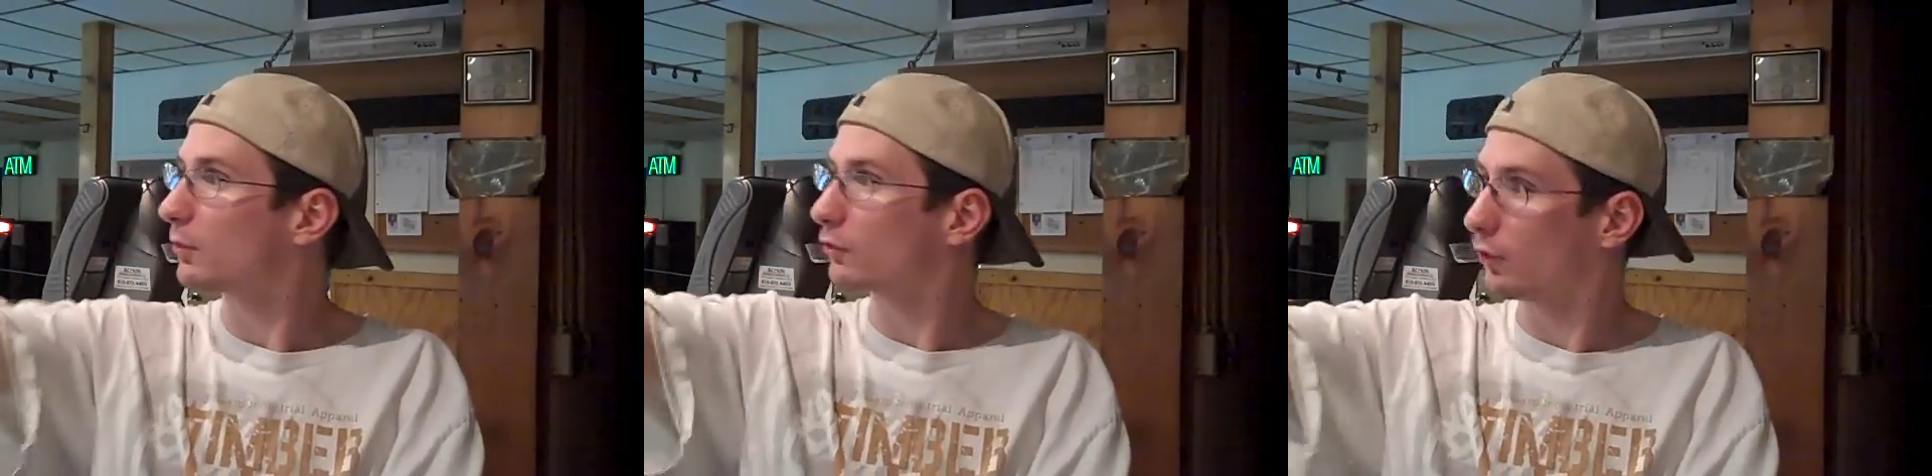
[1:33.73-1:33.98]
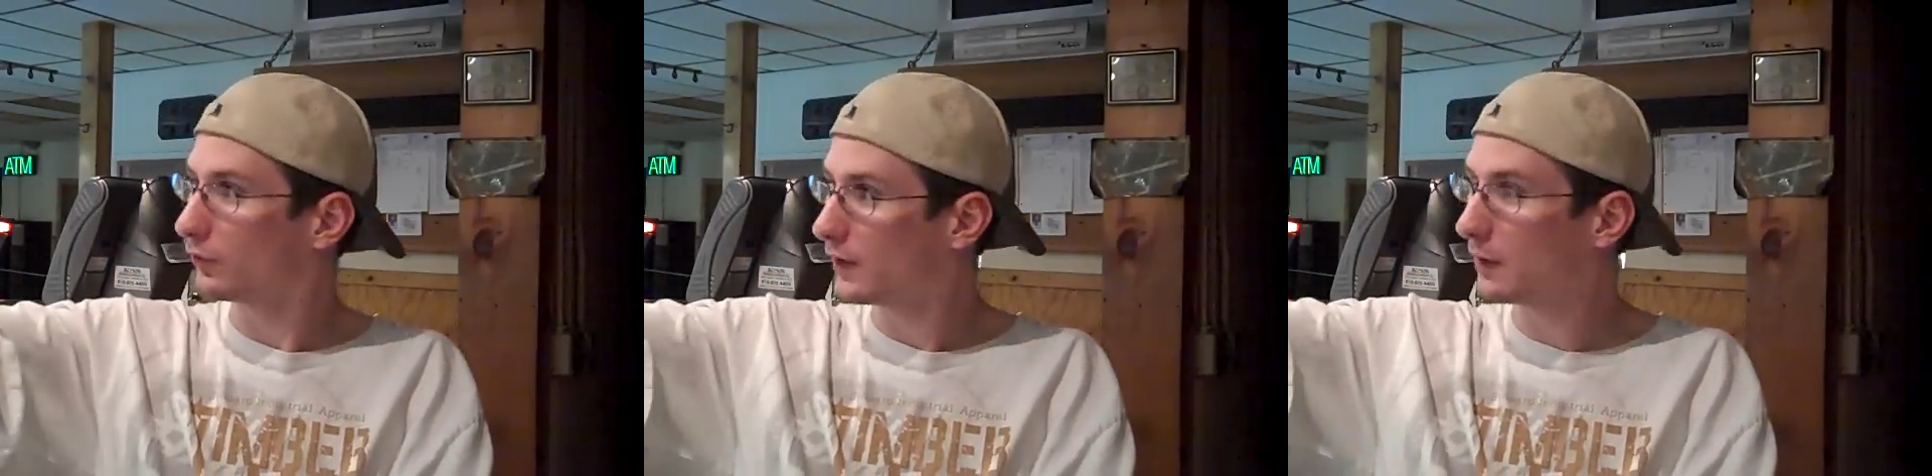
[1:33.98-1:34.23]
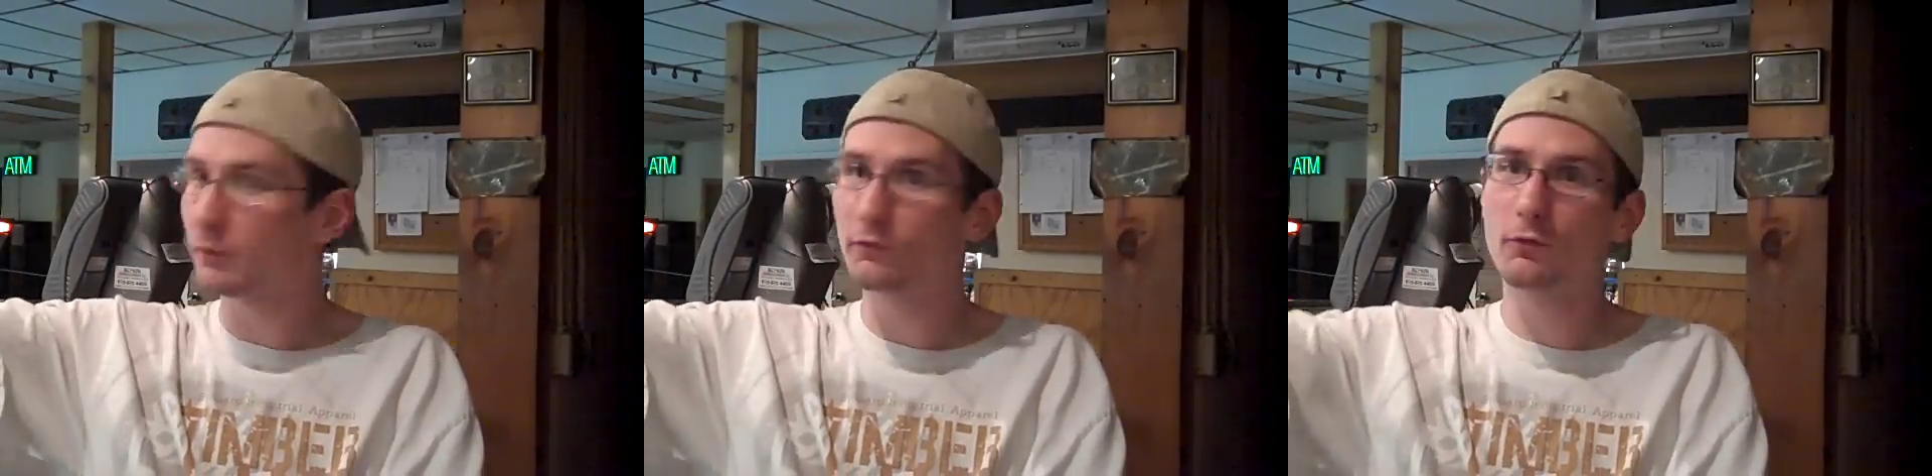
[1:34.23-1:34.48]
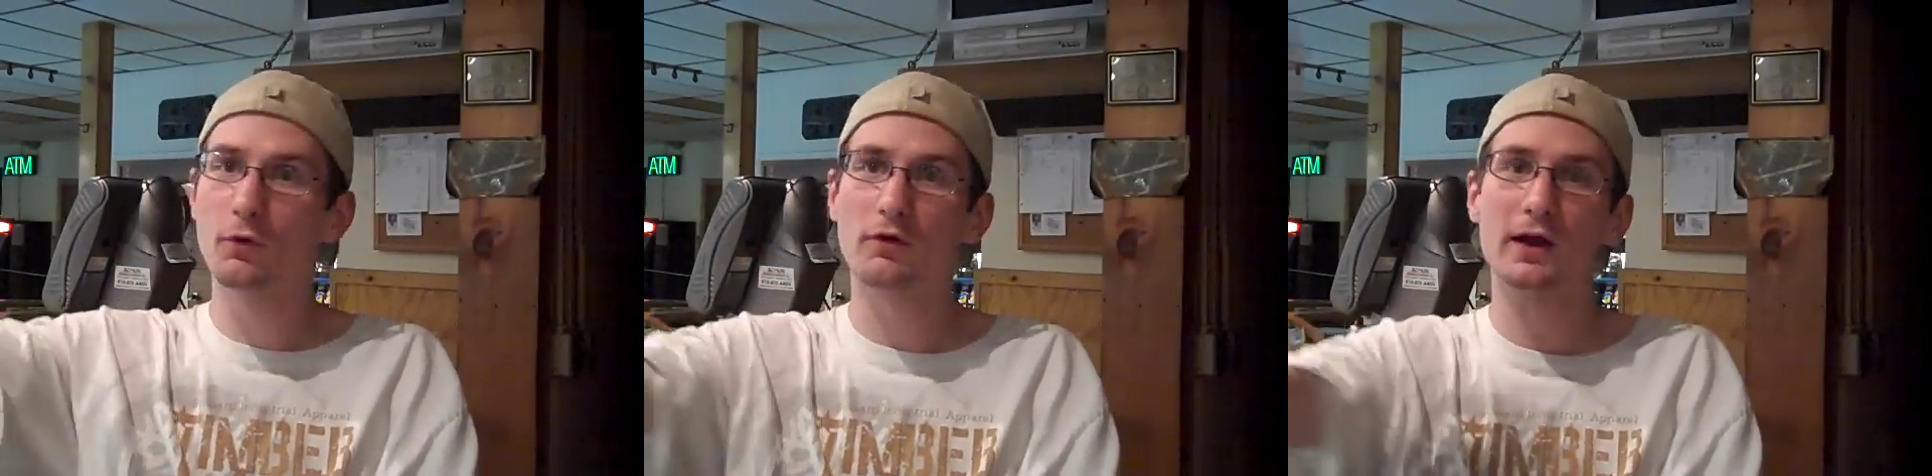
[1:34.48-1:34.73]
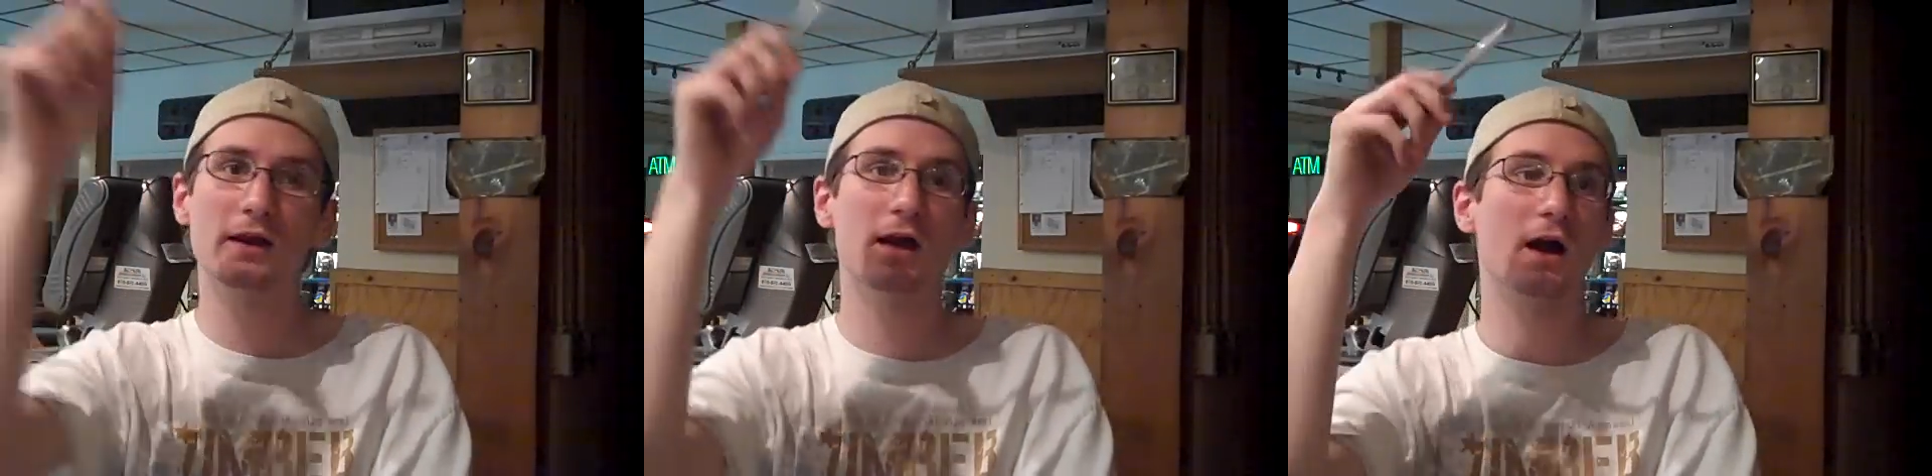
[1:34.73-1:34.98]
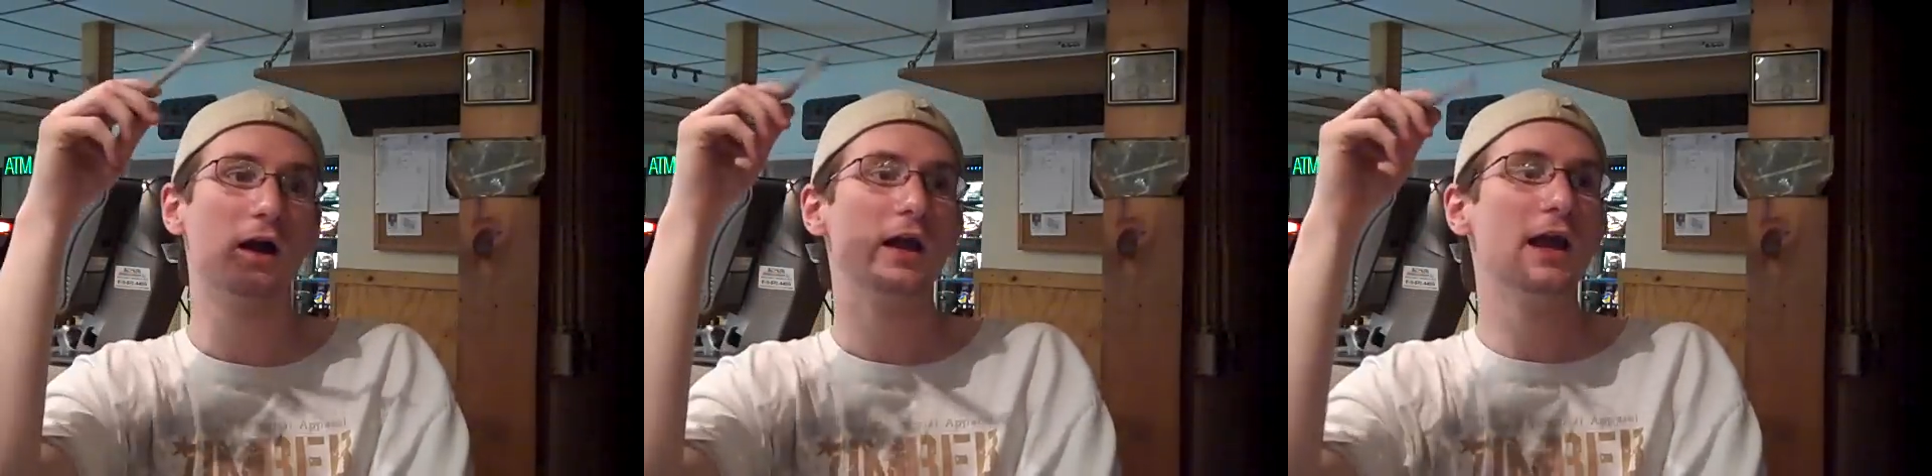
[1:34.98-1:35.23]
It was on table four right
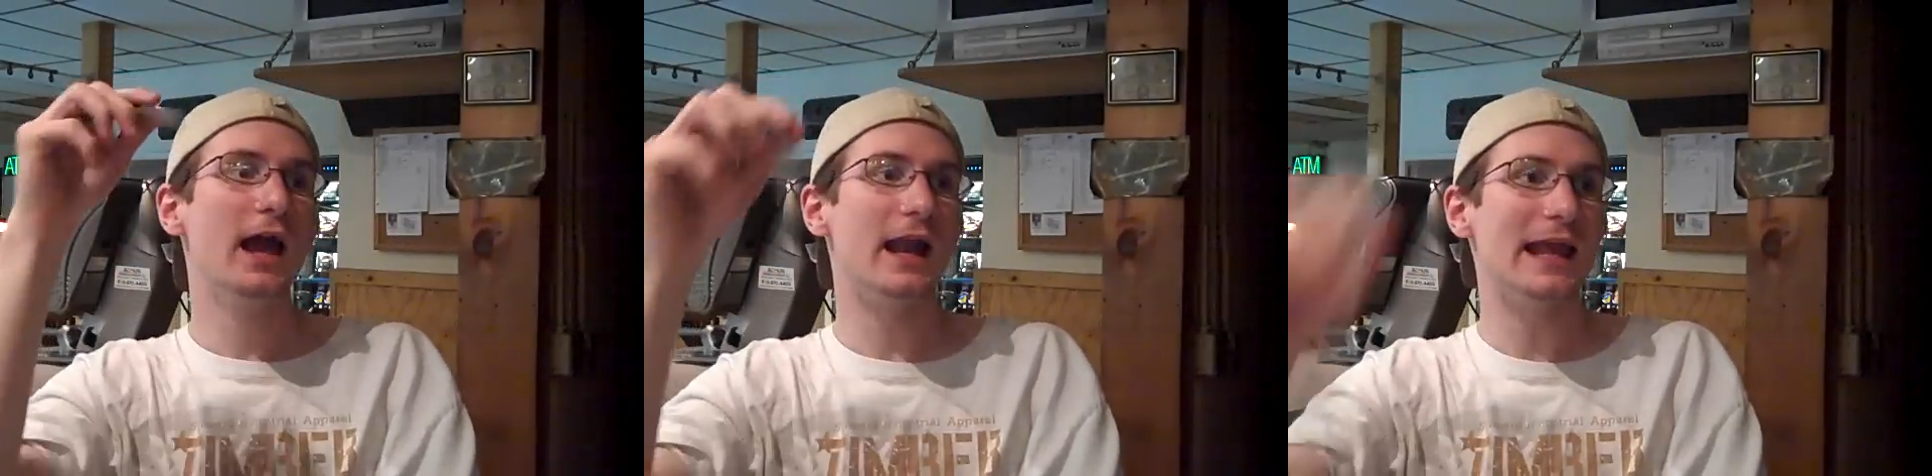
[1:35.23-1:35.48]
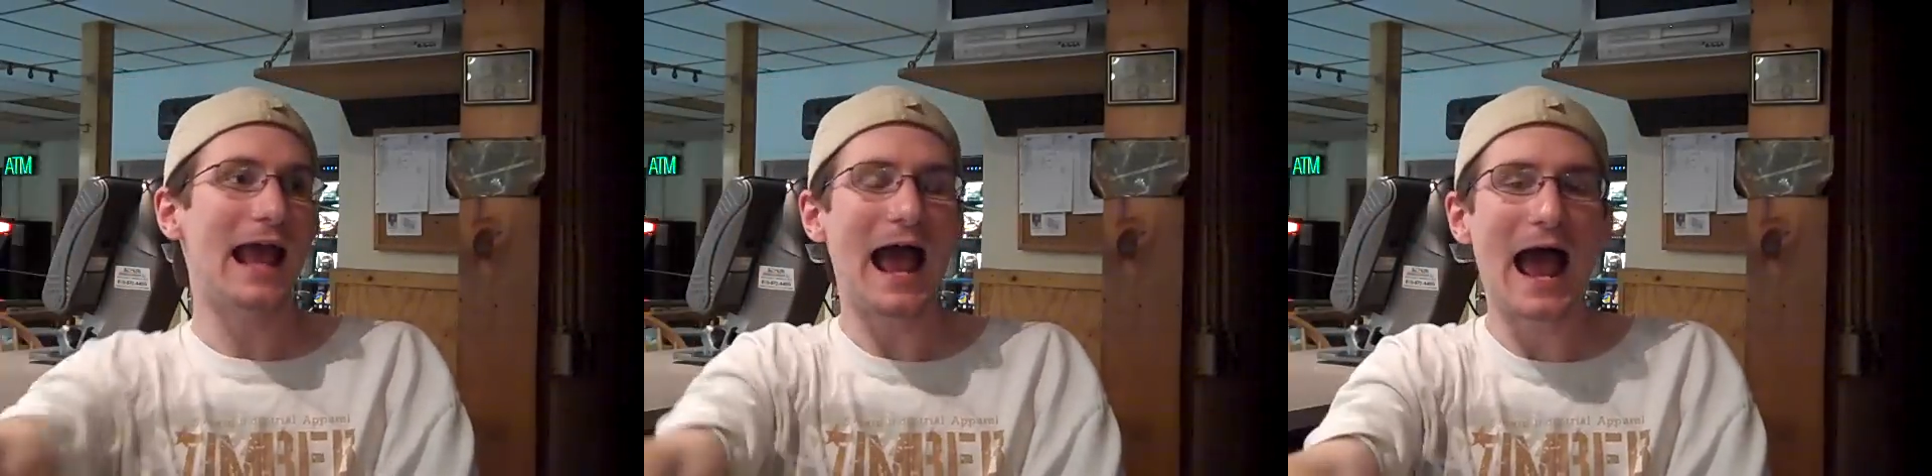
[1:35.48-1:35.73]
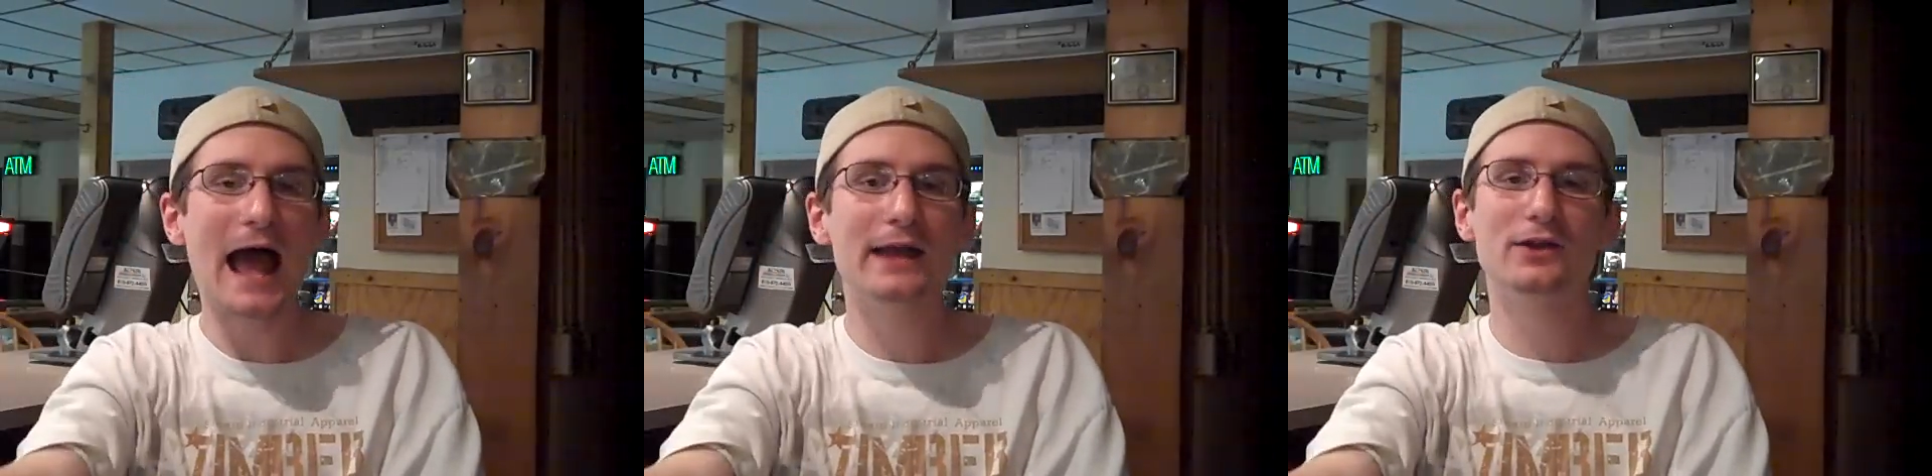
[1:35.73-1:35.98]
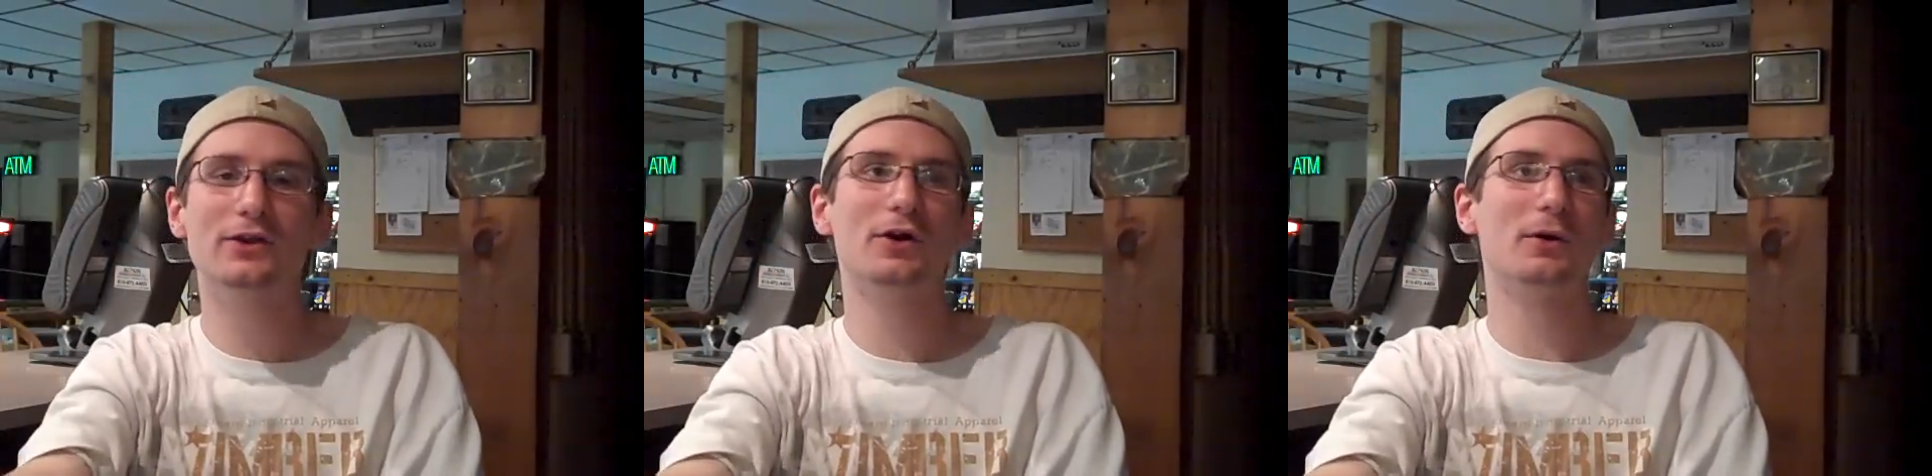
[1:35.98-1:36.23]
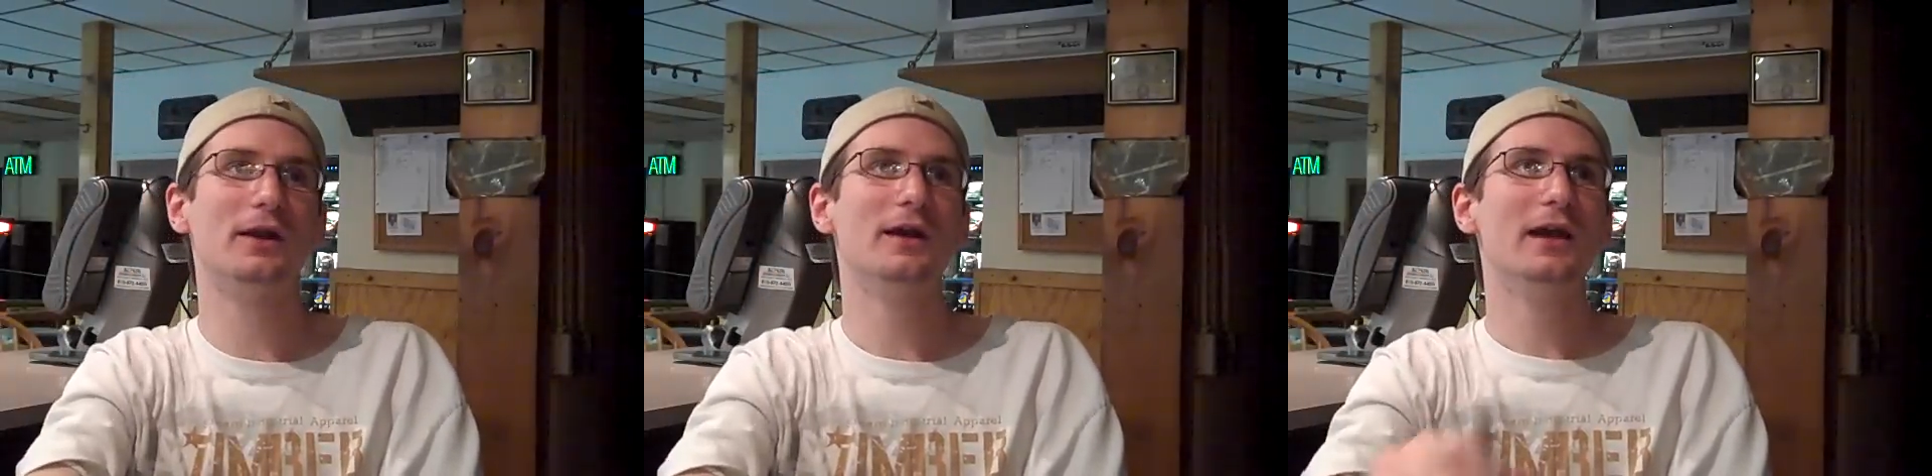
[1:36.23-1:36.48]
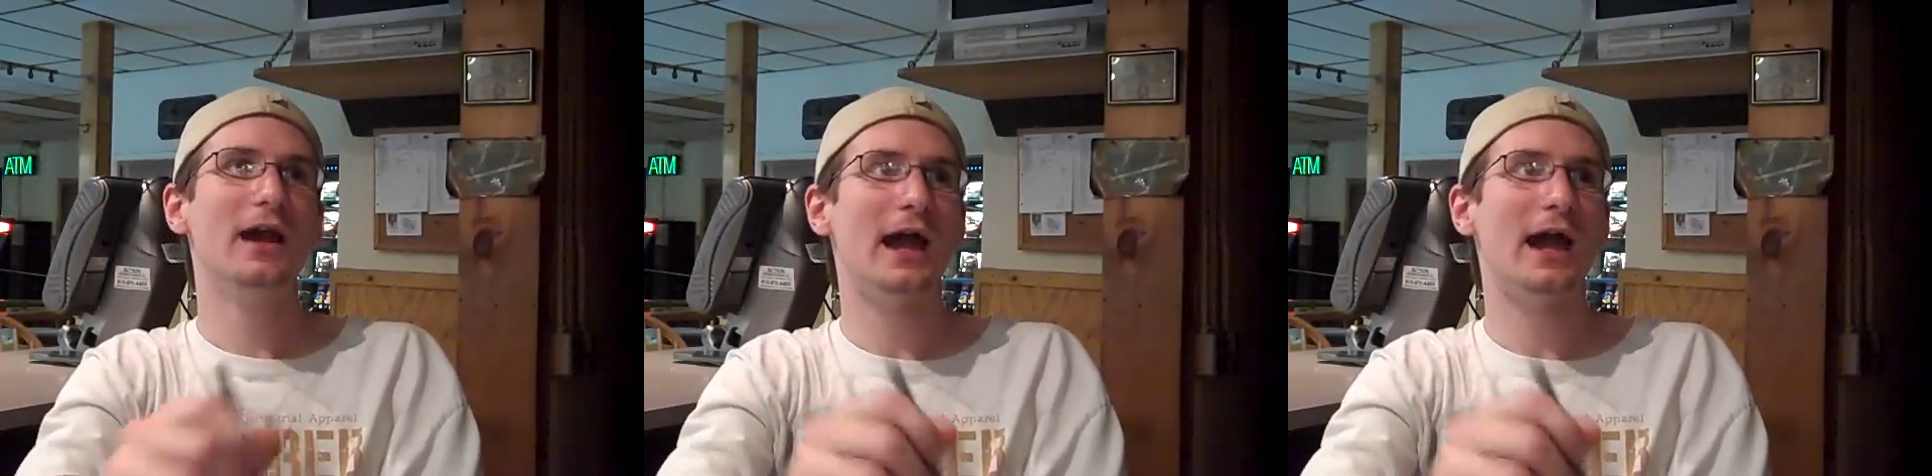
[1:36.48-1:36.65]
there. And he had to do it.